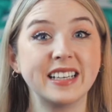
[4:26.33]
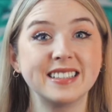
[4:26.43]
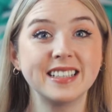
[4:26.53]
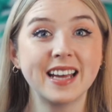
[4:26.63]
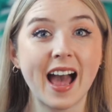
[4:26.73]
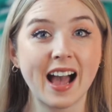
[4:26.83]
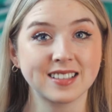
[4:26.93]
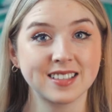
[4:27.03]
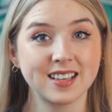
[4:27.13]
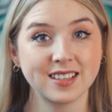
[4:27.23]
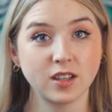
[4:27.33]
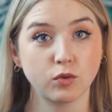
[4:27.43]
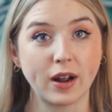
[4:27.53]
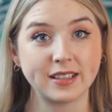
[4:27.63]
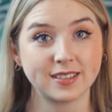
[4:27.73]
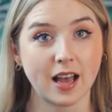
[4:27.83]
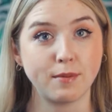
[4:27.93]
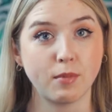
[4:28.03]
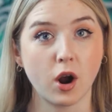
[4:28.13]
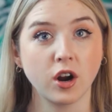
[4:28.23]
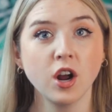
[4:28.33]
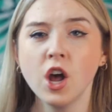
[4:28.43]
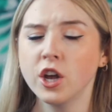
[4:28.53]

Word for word: easy to access in the right sidebar.